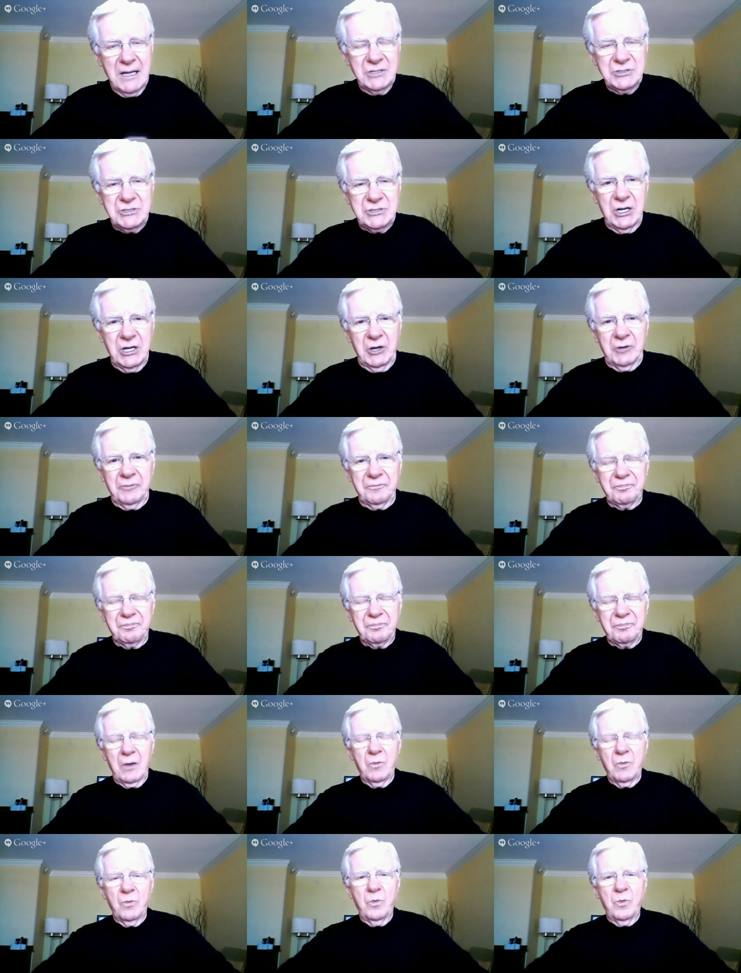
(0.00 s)
You know,
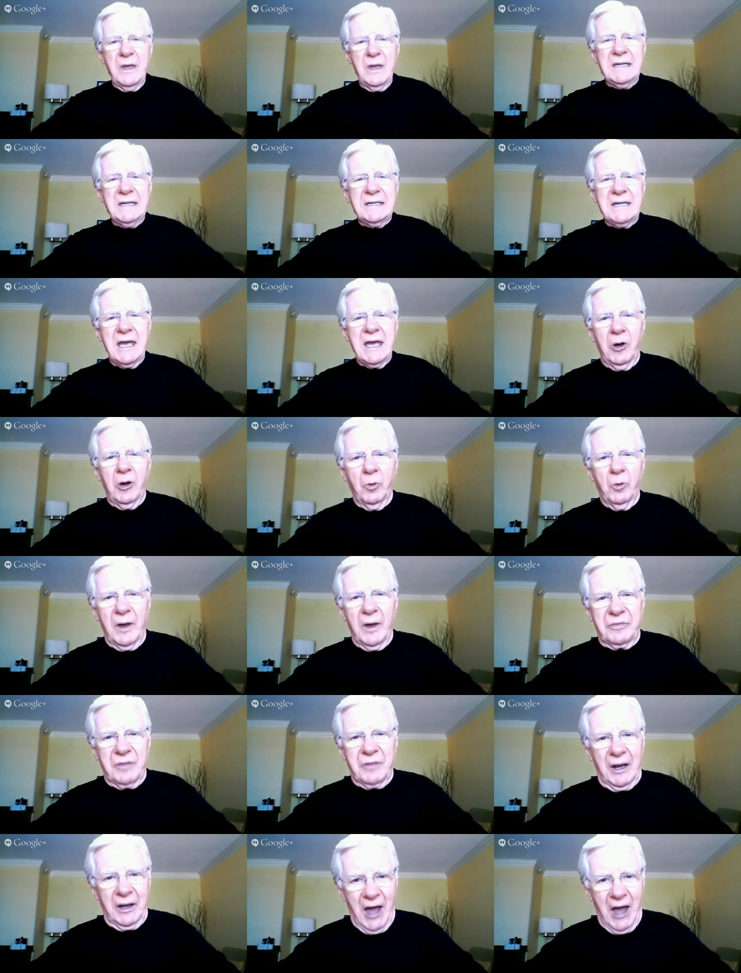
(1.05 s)
we deal
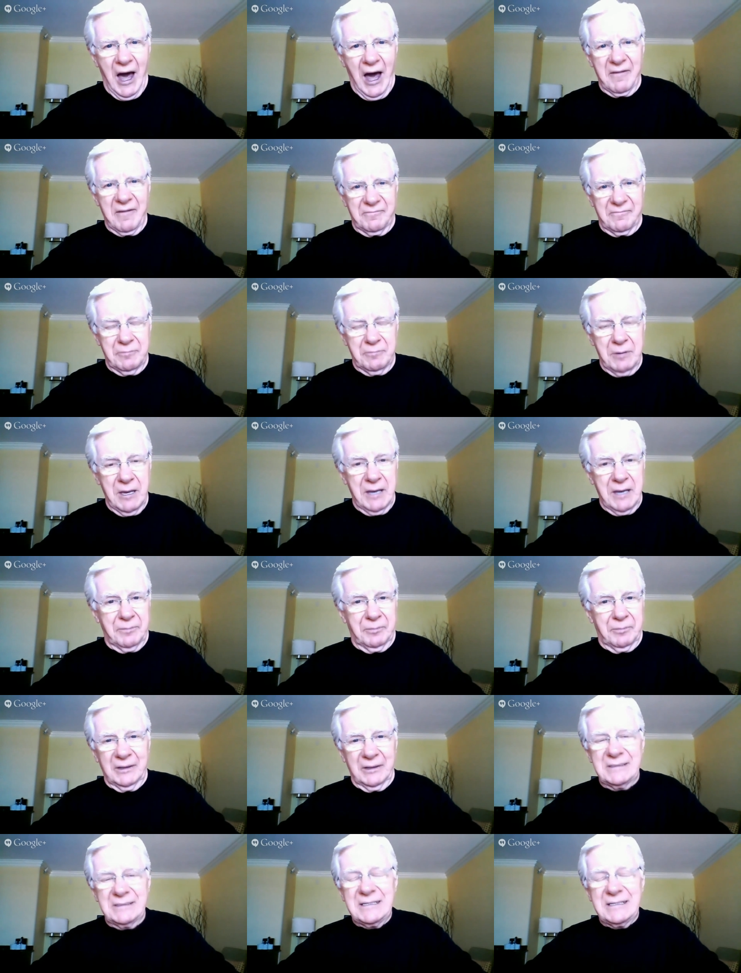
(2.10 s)
with a lot of
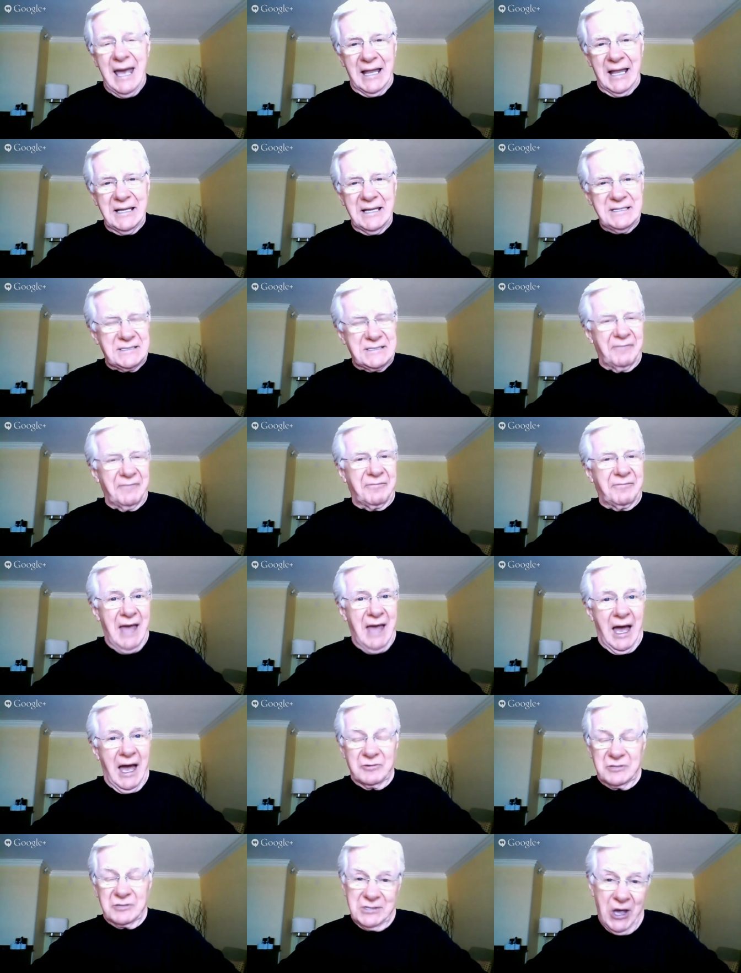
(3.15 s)
people, tens of
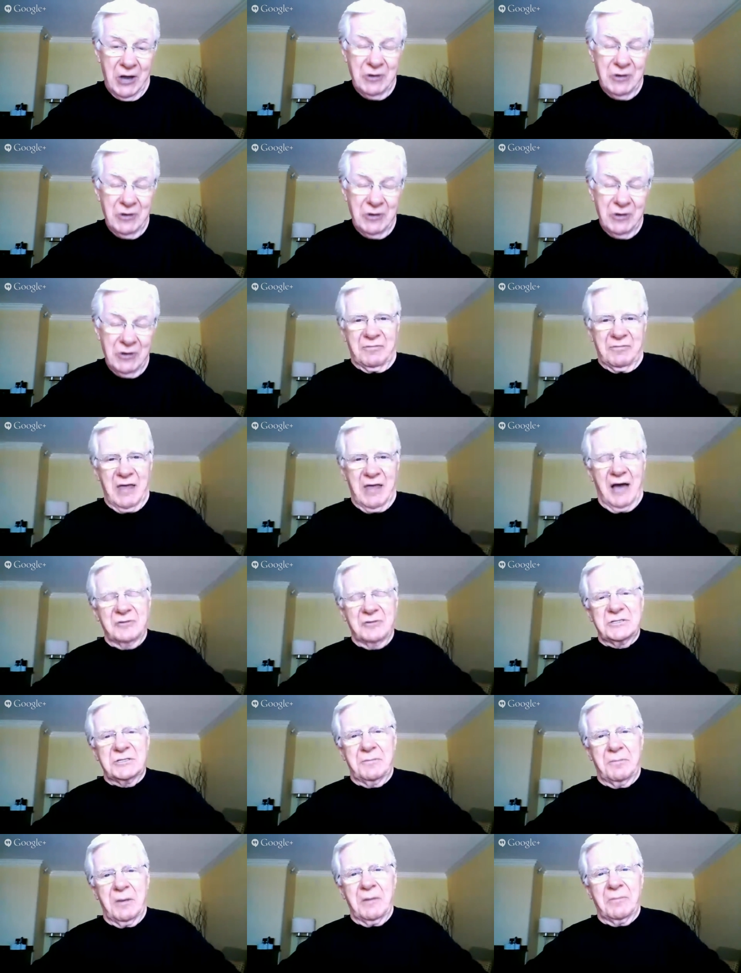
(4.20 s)
thousands, hundreds of
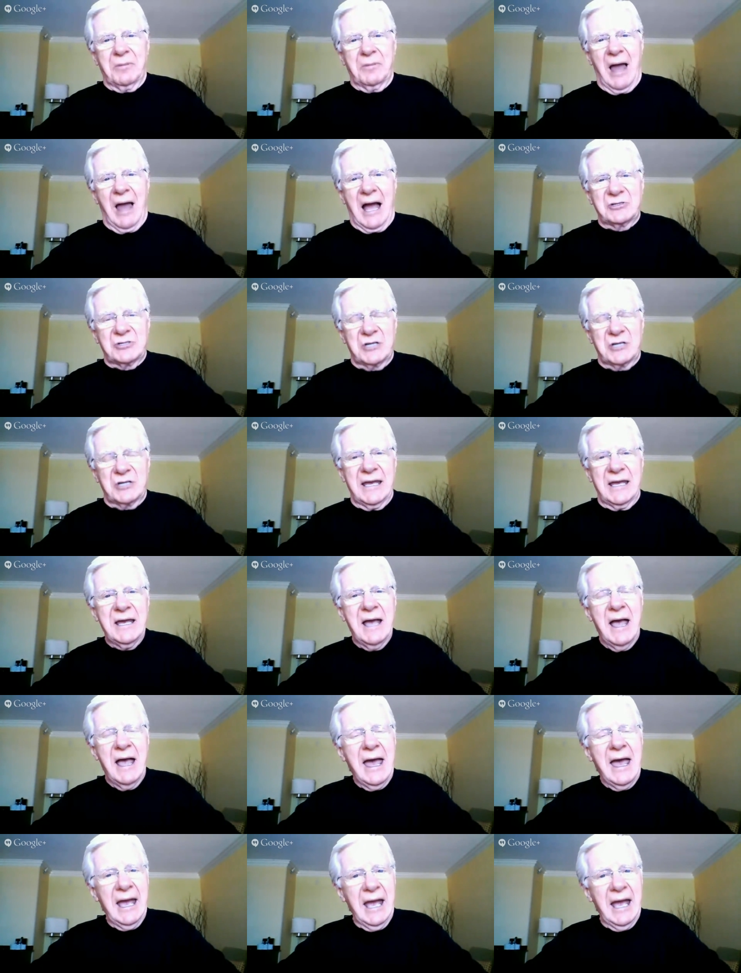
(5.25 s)
thousands of people actually,
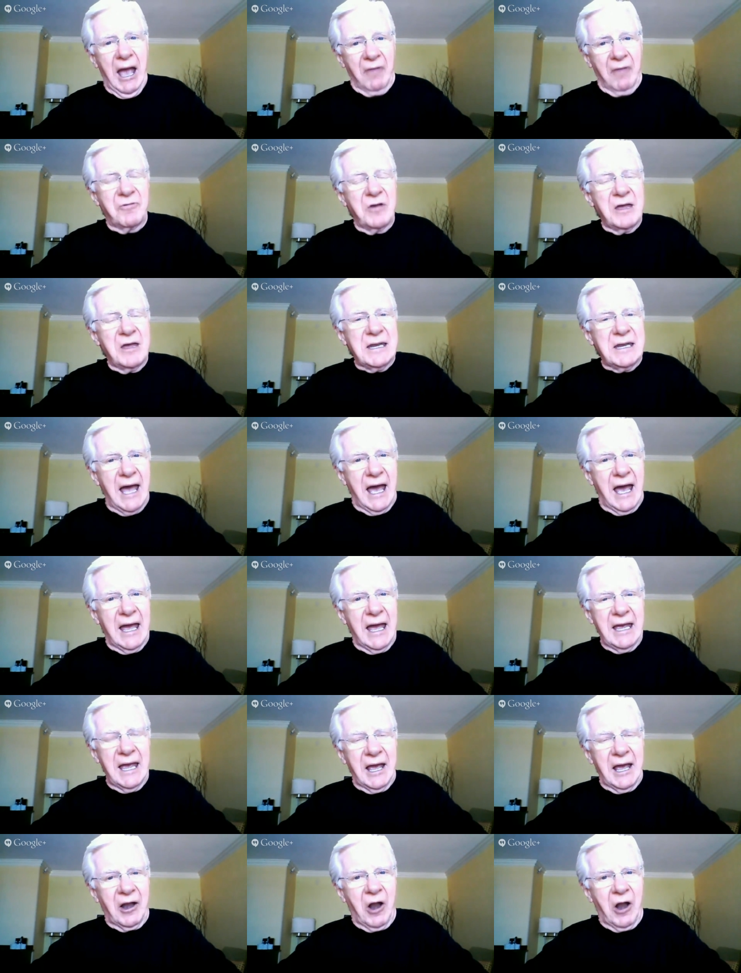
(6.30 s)
every
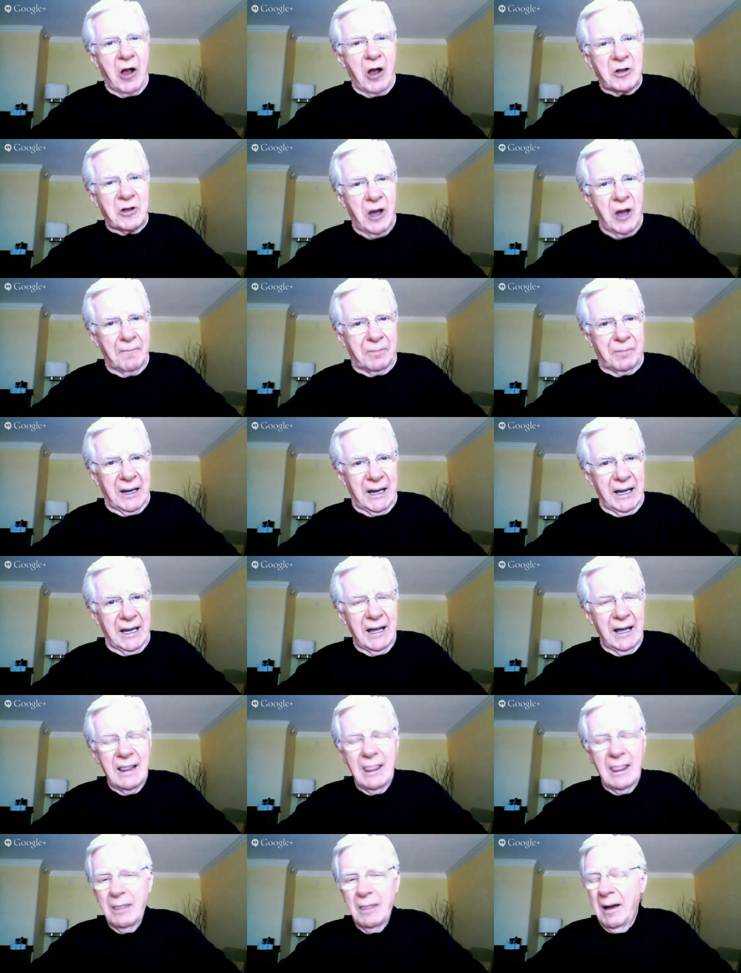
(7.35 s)
day in our company.
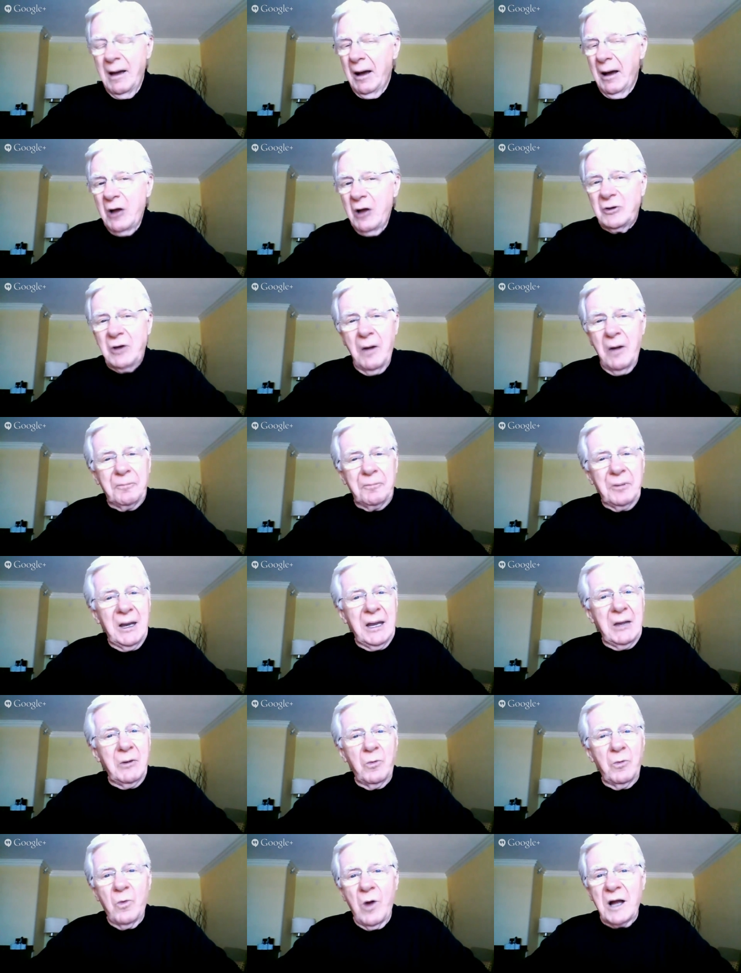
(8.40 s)
Our
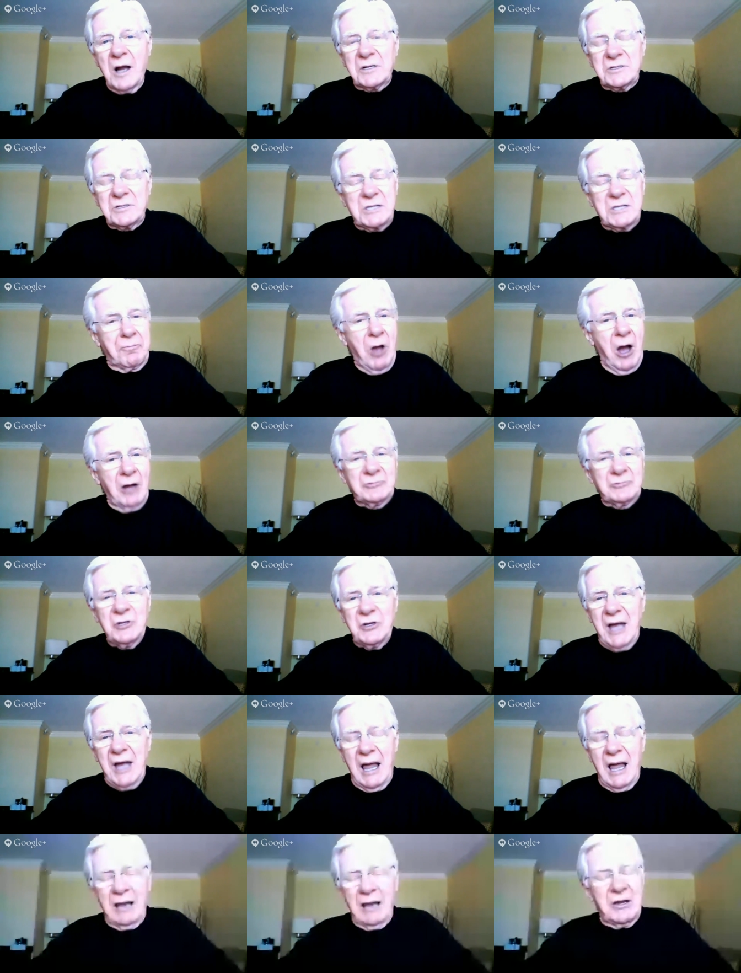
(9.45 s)
company works, the Procter
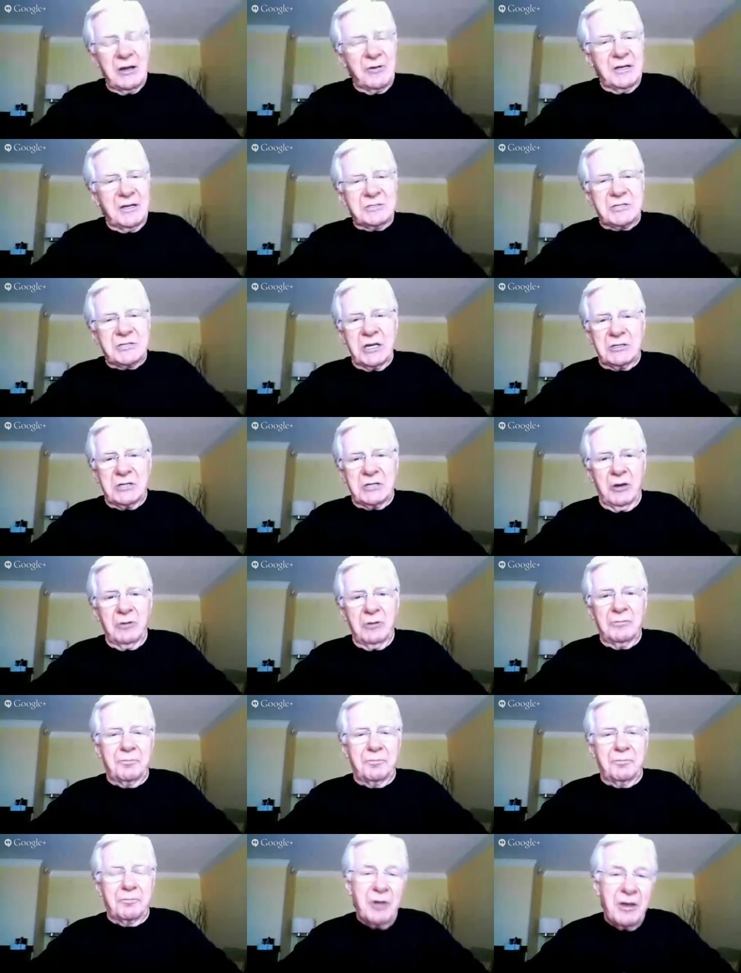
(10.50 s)
Gallagher
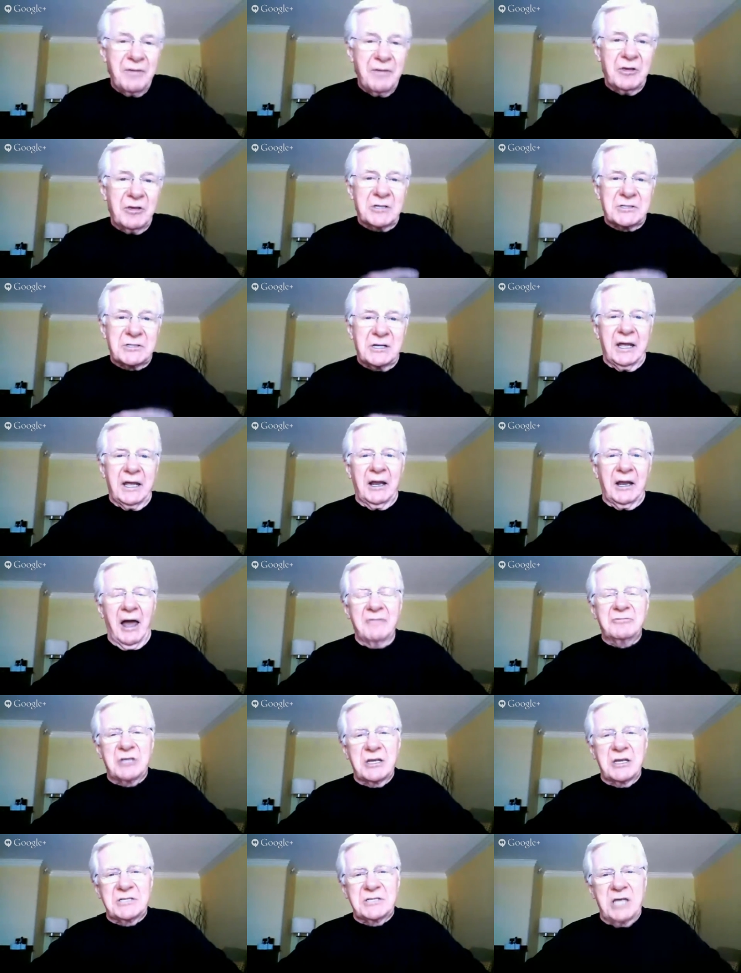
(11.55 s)
Institute, previously
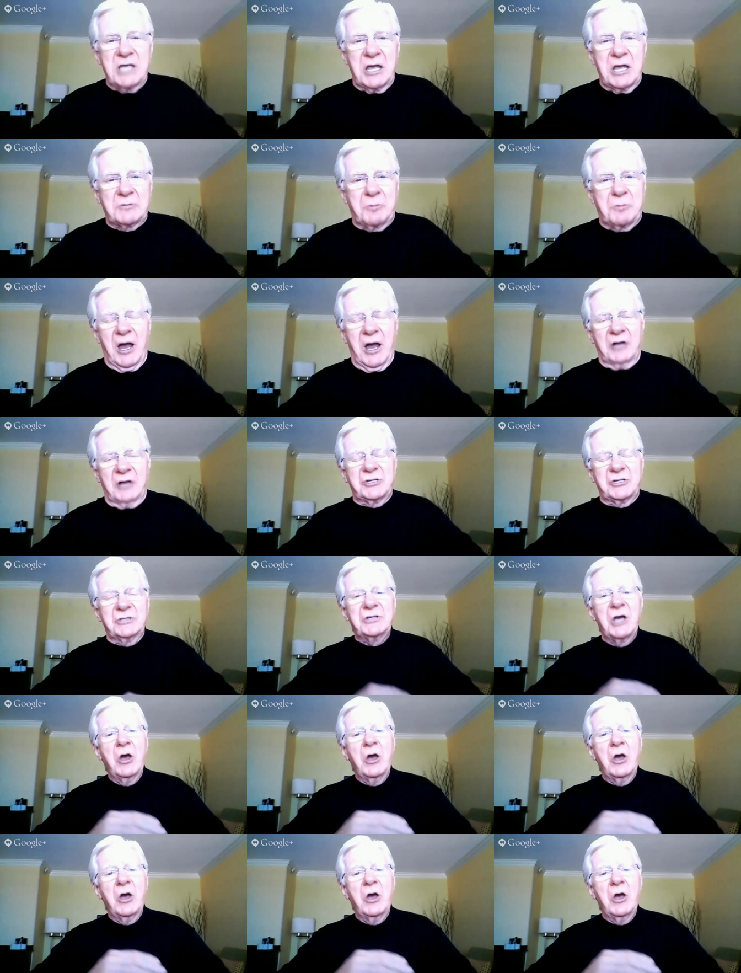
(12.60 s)
Life Success Productions,